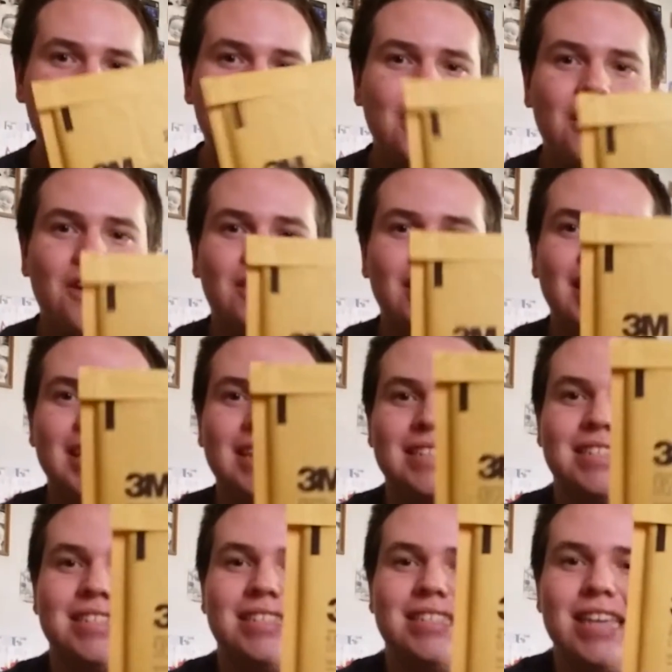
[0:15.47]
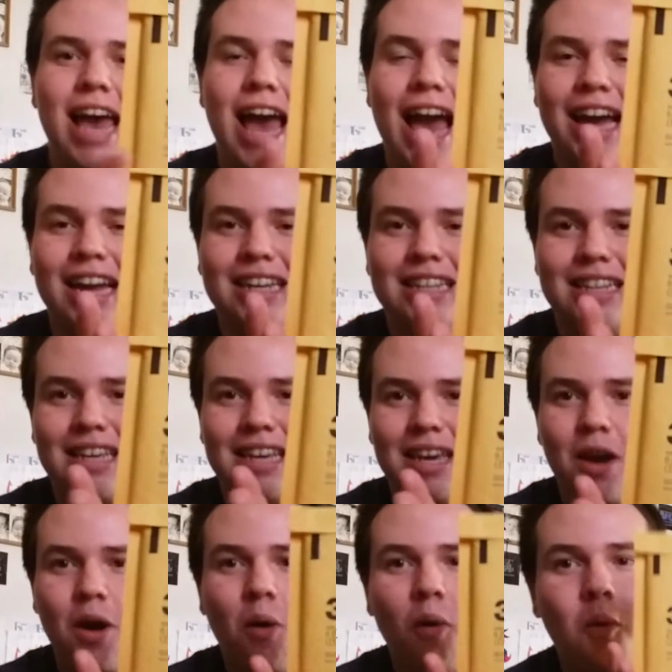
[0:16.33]
know
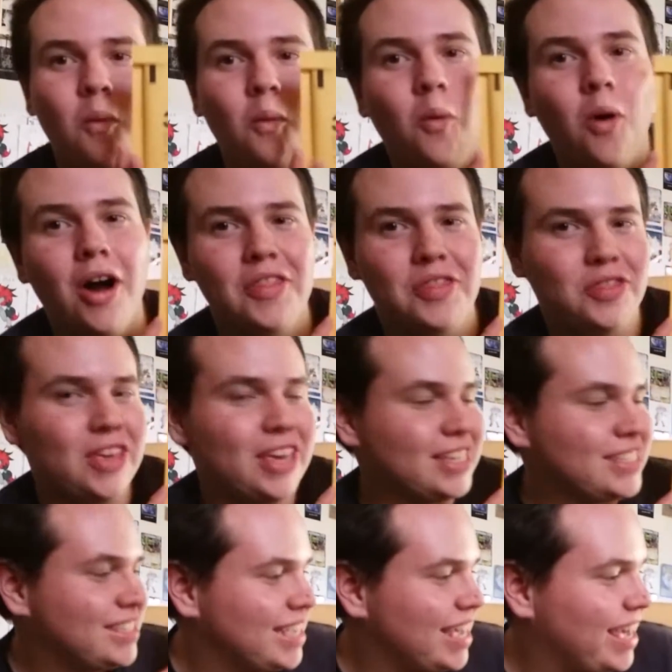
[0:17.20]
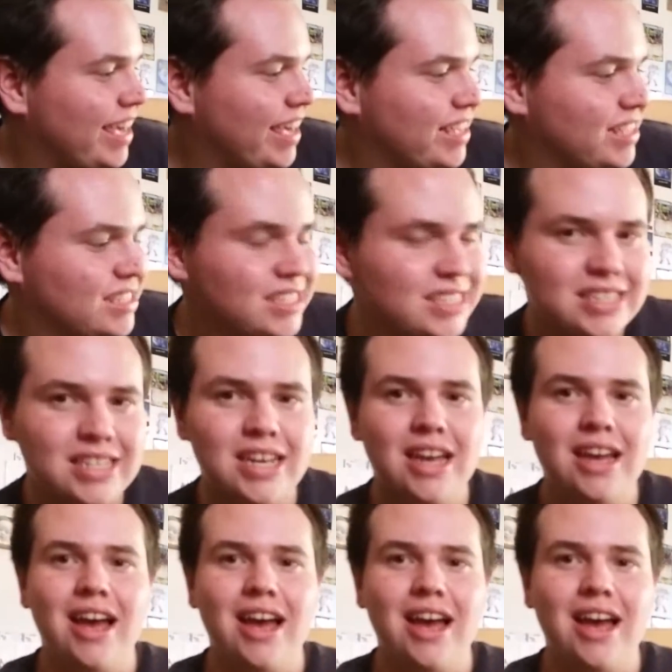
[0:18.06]
exactly what this is.